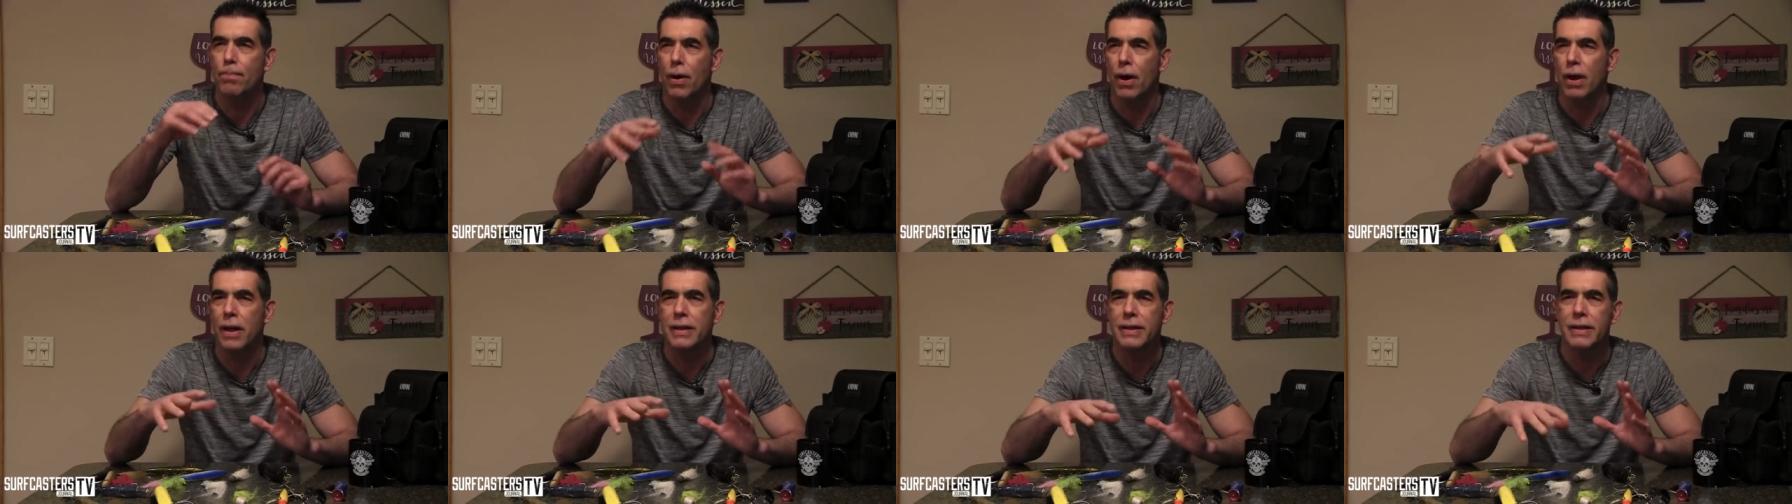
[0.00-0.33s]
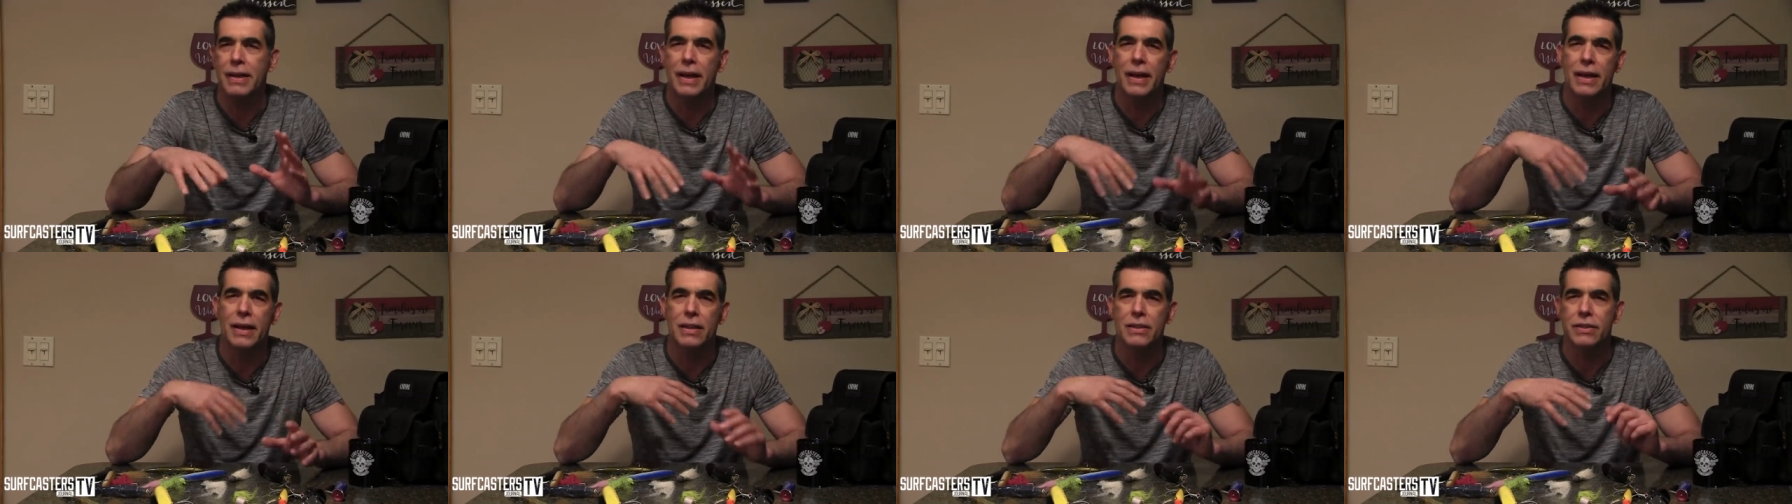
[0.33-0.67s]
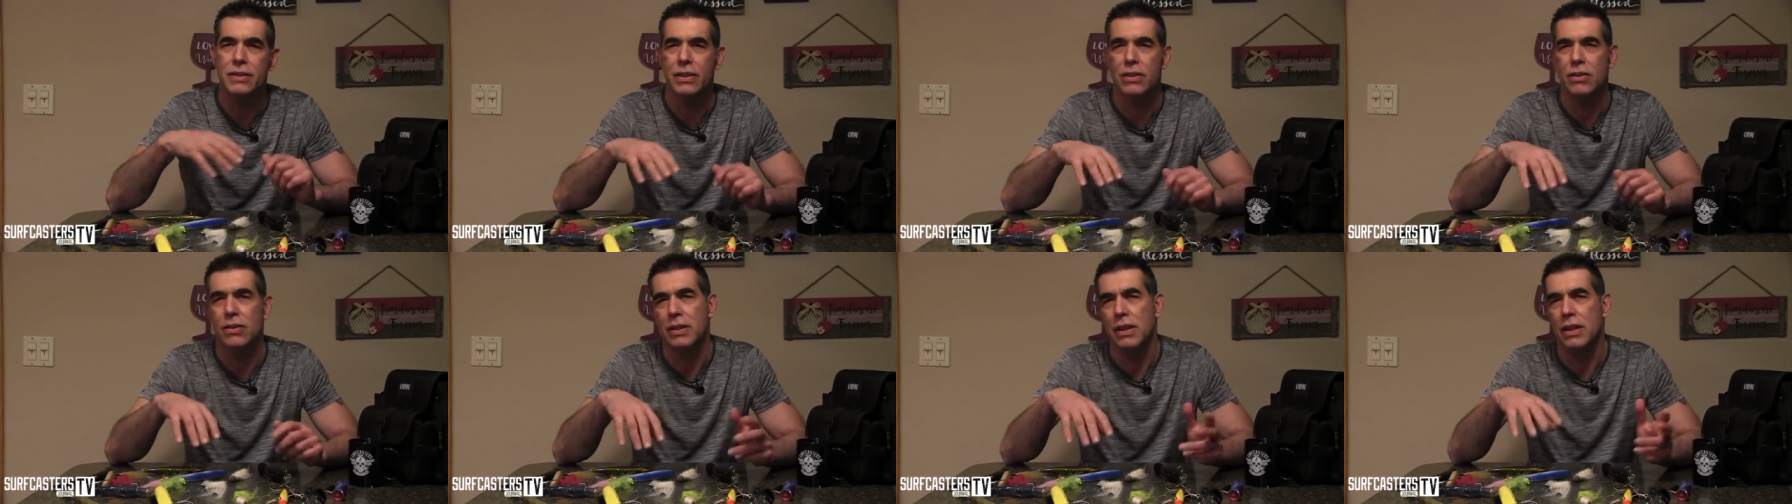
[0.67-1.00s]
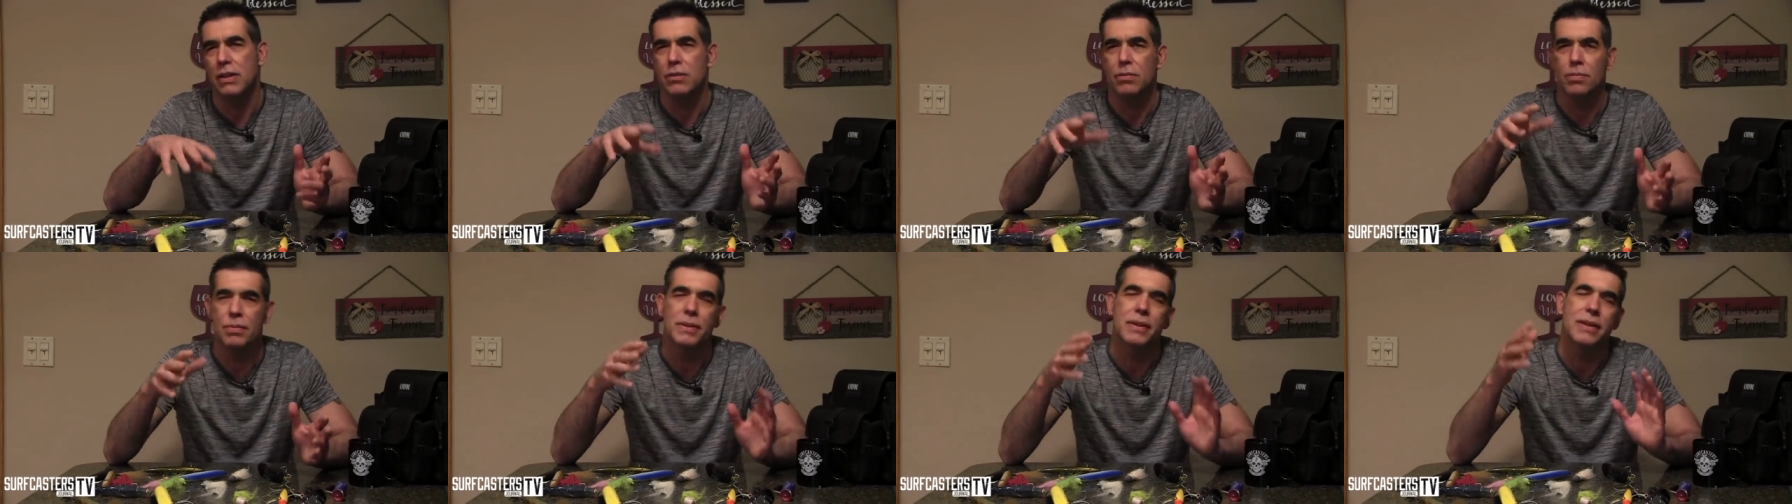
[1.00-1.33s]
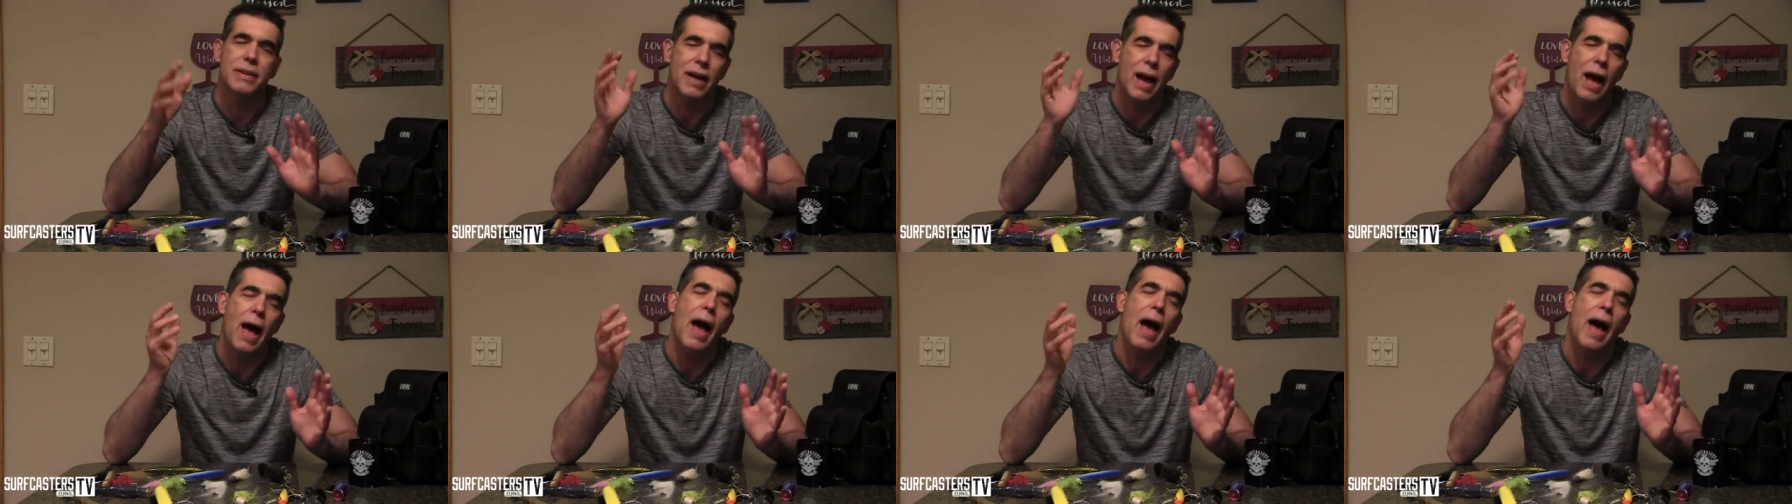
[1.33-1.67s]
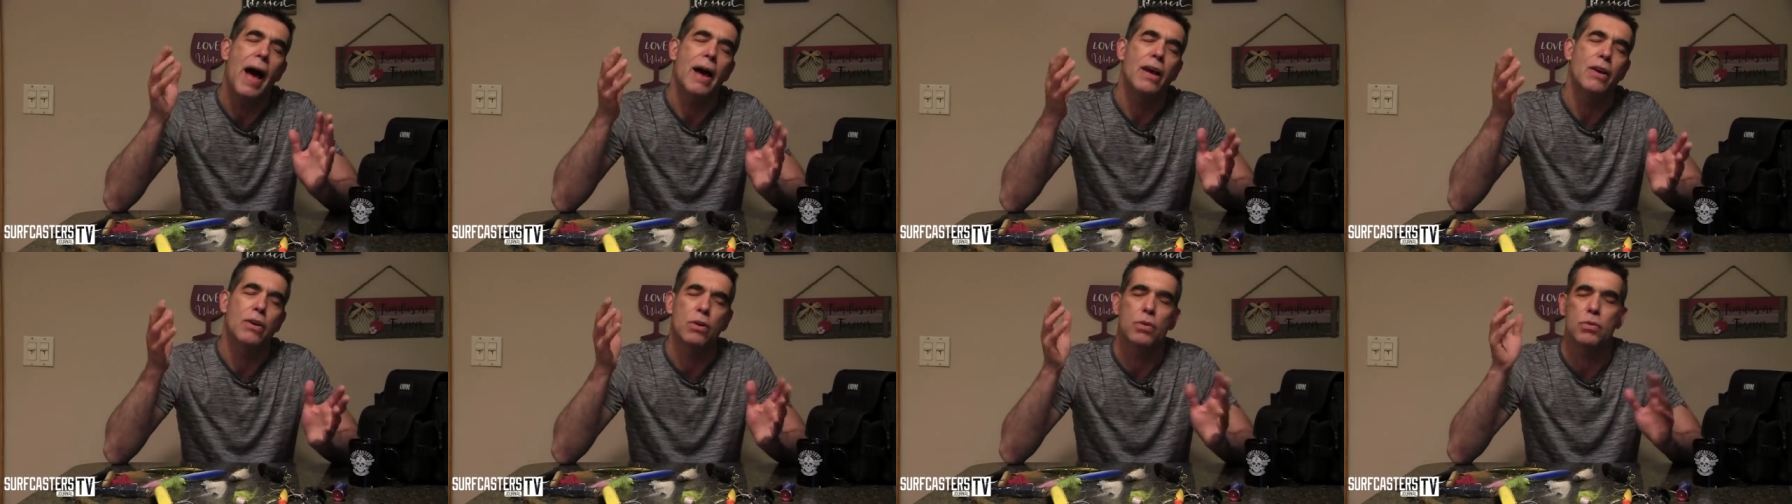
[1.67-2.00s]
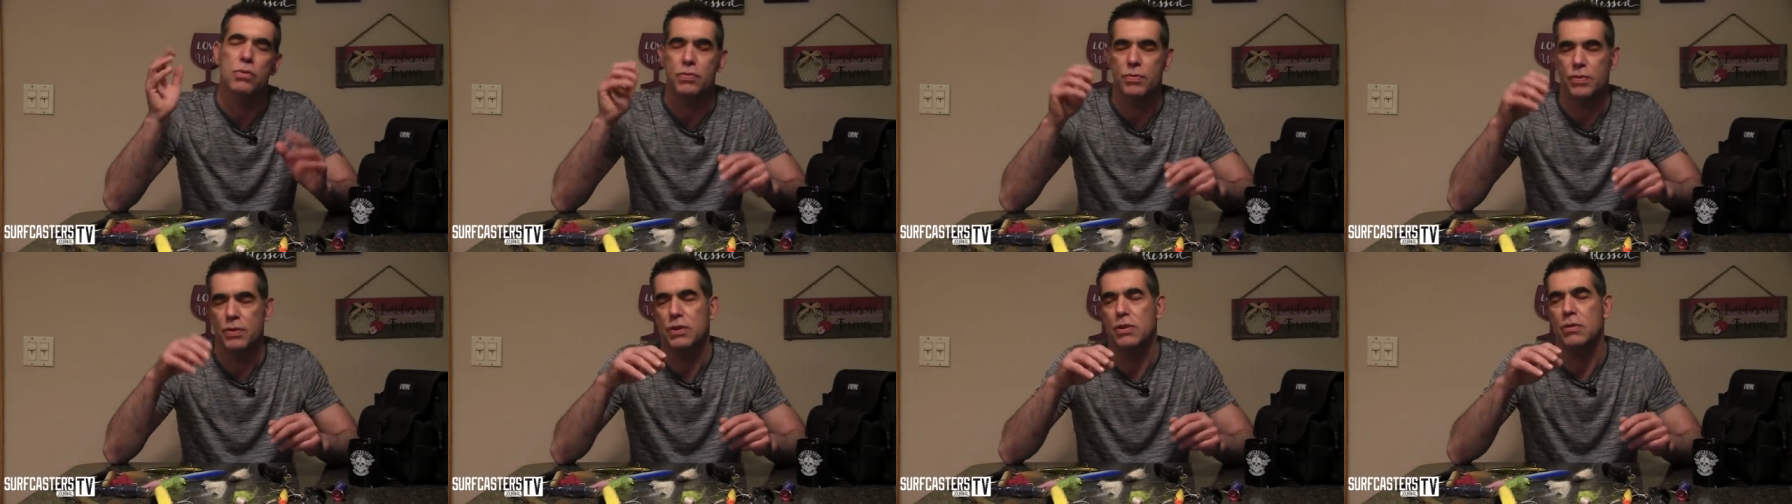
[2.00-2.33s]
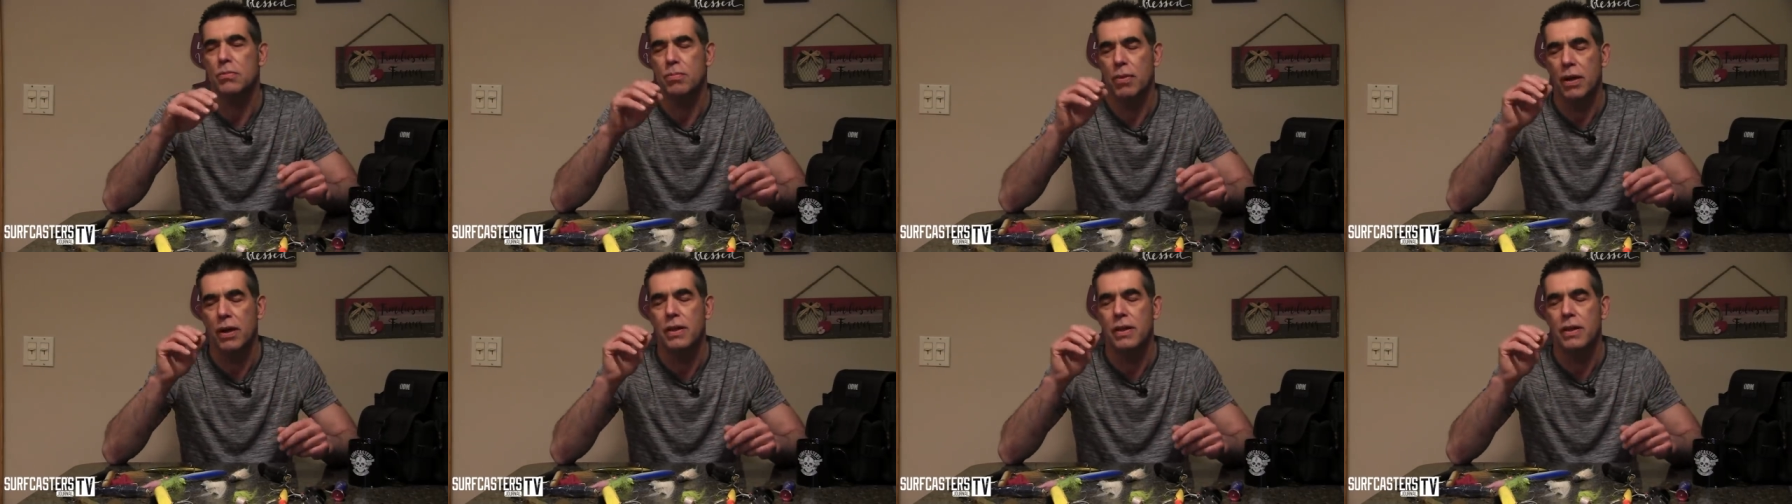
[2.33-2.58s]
bucktails and all that. To me, it's like, ah, you're always fishing